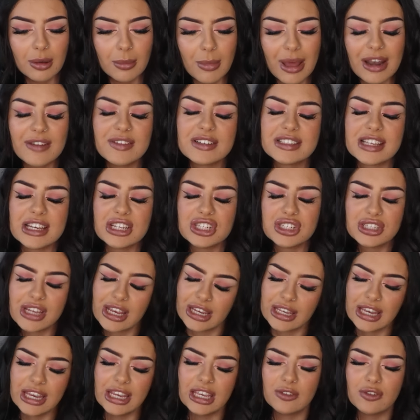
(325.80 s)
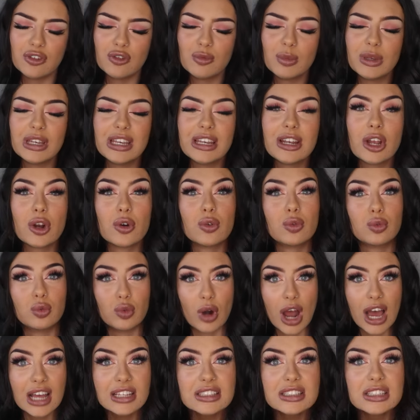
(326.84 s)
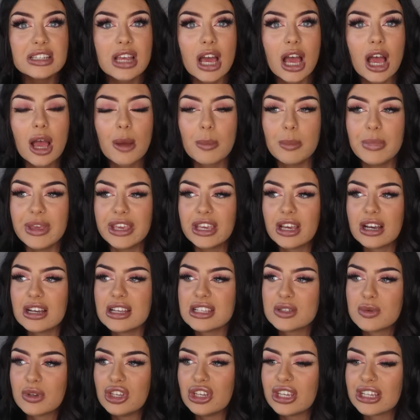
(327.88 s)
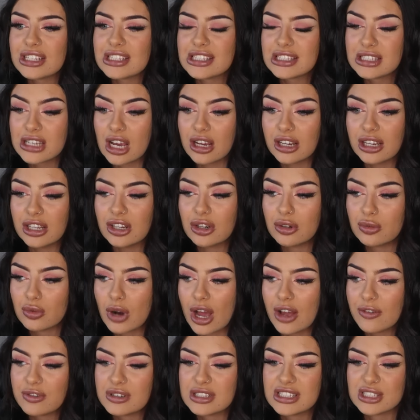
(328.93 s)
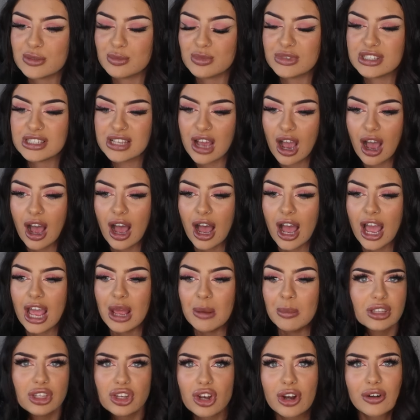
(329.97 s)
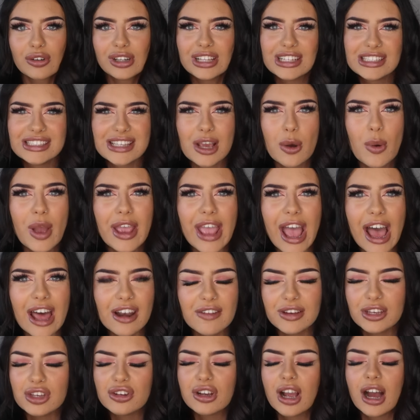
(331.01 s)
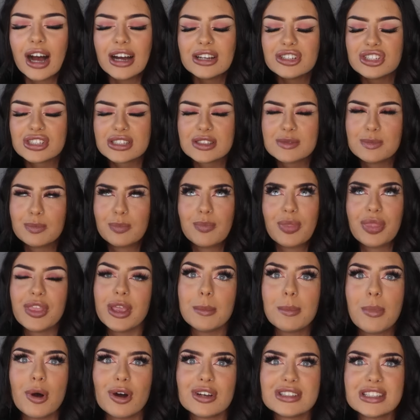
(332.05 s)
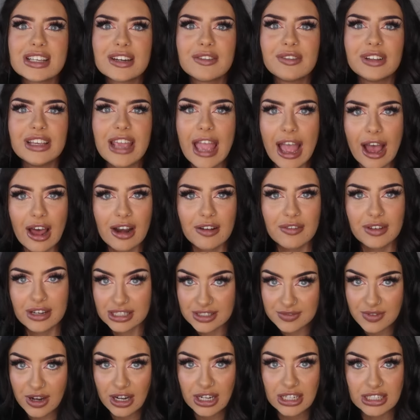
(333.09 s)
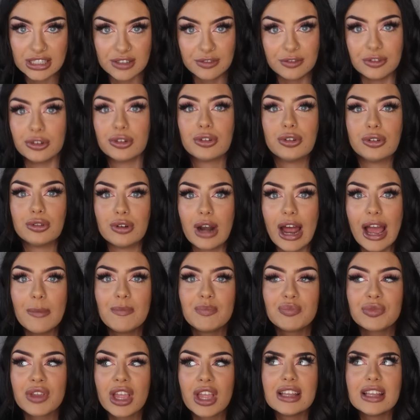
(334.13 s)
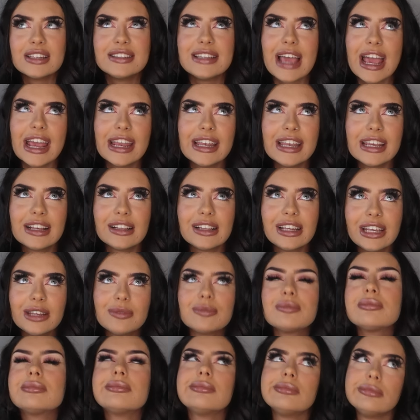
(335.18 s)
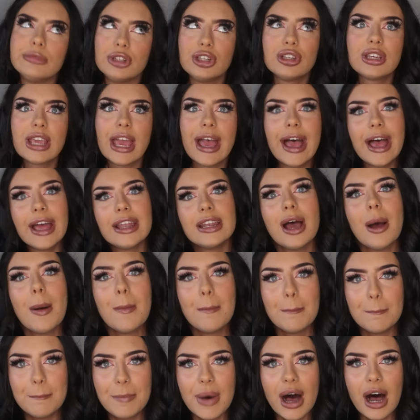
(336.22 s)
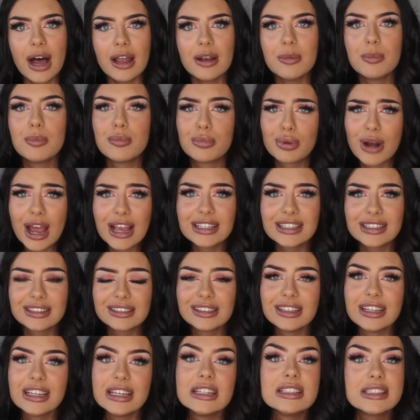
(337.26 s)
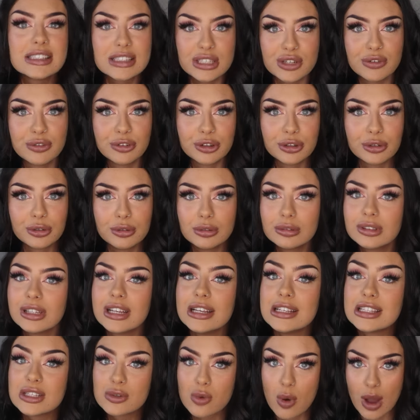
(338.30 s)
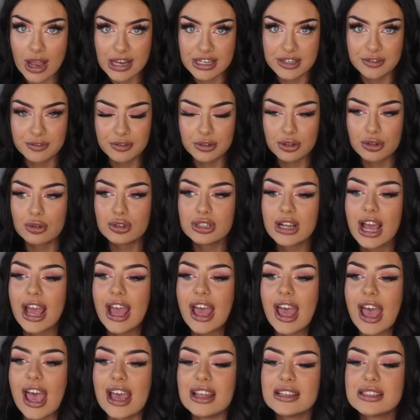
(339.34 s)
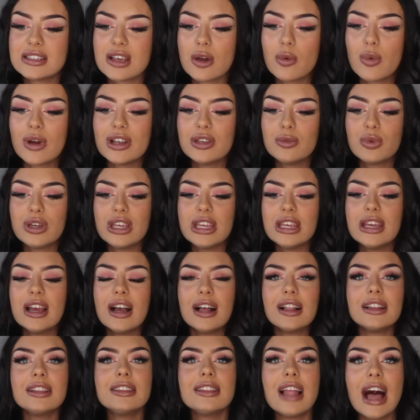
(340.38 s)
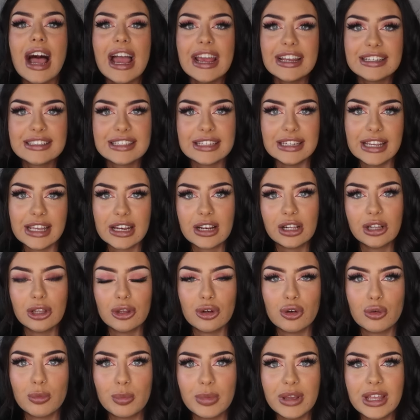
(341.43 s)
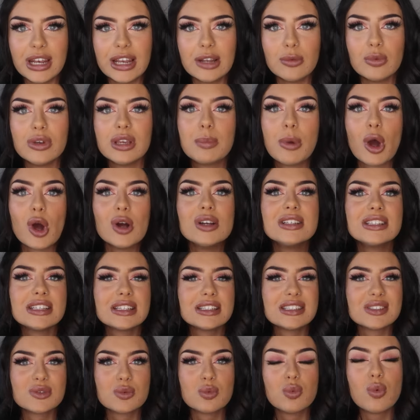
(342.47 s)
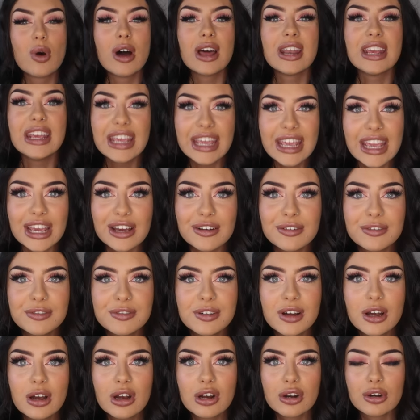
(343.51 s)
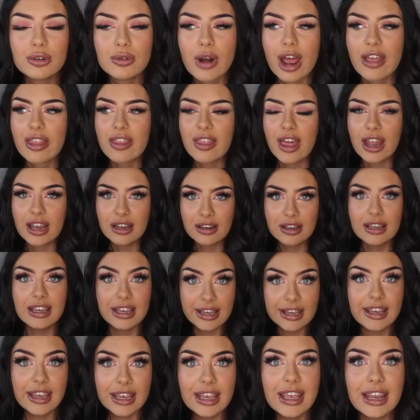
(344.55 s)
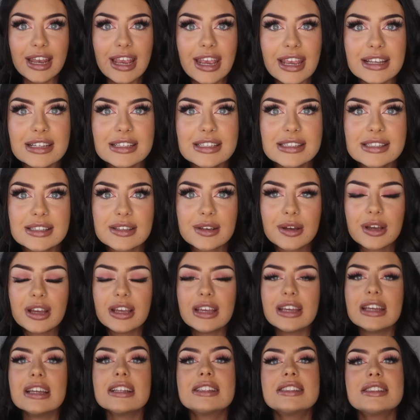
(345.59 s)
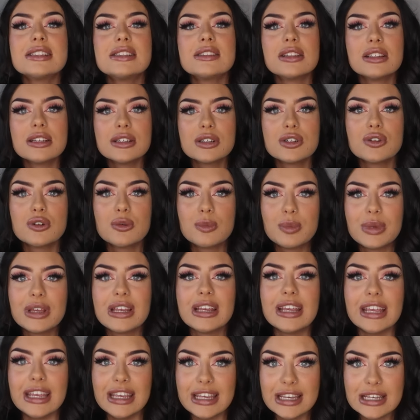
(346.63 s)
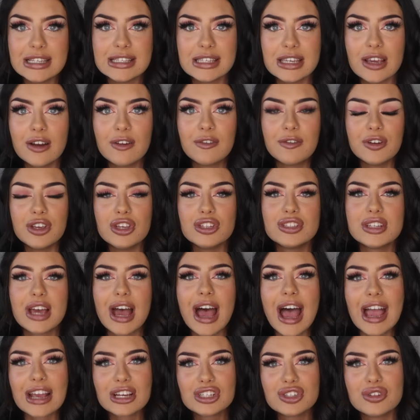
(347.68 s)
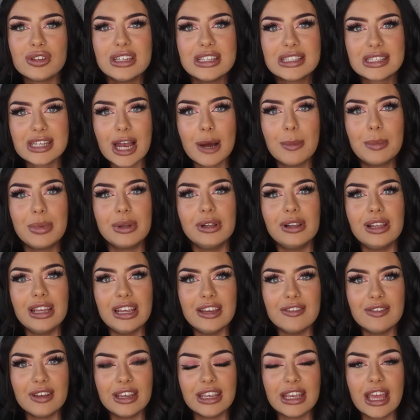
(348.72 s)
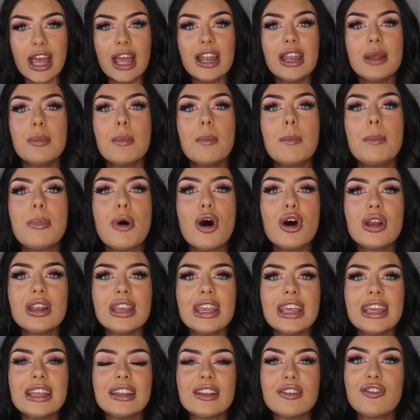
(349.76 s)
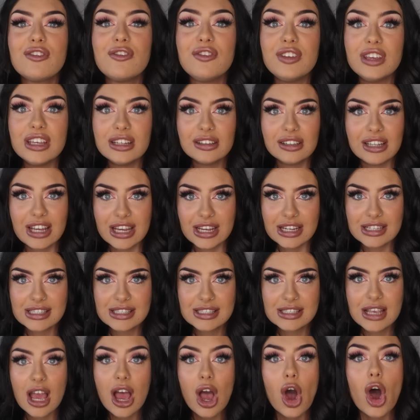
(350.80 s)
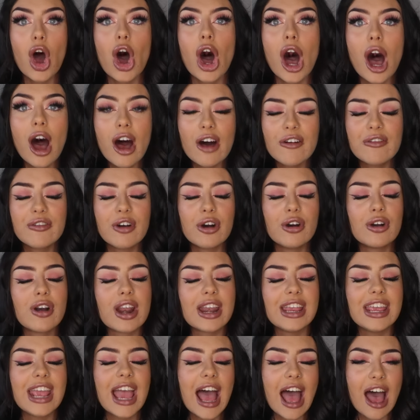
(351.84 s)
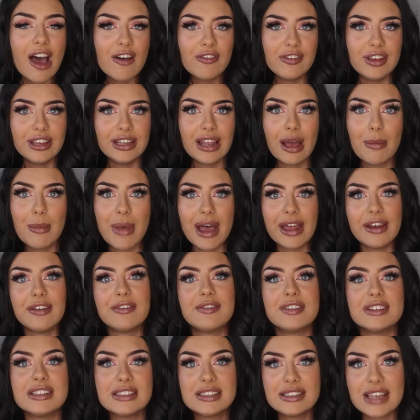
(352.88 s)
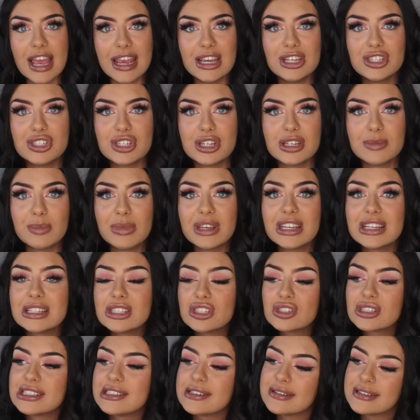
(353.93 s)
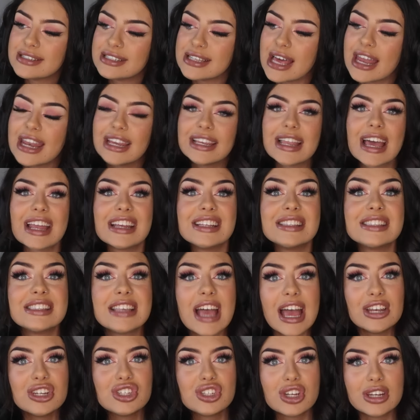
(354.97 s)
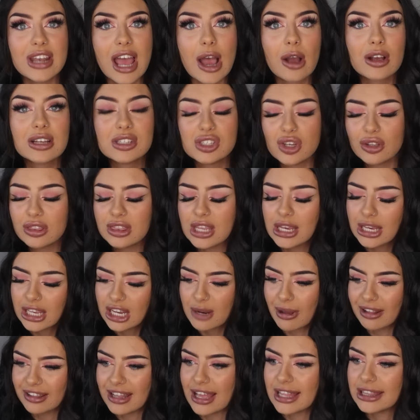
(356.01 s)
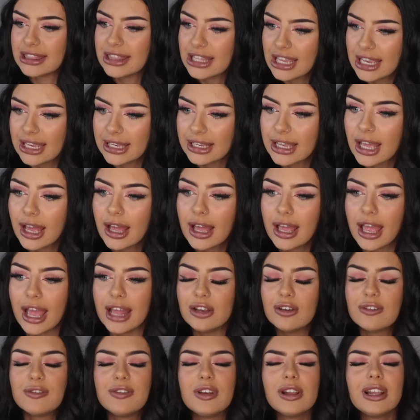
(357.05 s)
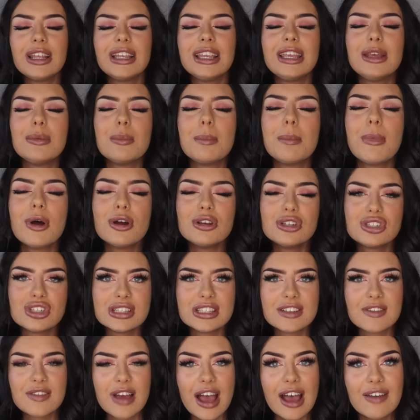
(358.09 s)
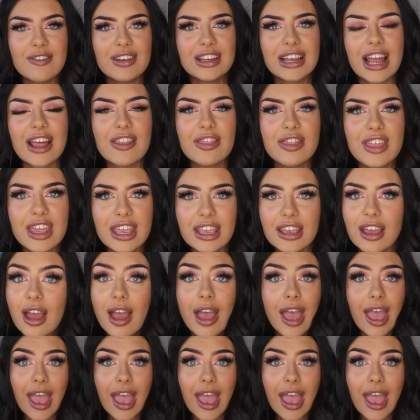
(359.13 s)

manifestation technique if you've been in a rut because when you get stuck in a rut for some time you don't really see a way out of it you can't just think positively out of it it's very difficult right technically you can but practically it's difficult. It's quite difficult. And so when we lighten it a little bit and we pose it as what if rather than it is, it's a little bit easier for you to actually start believing it and embodying the feelings of already having that manifestation because you're still setting that intention out because you're thinking about that thing and you're feeling the emotions of having that thing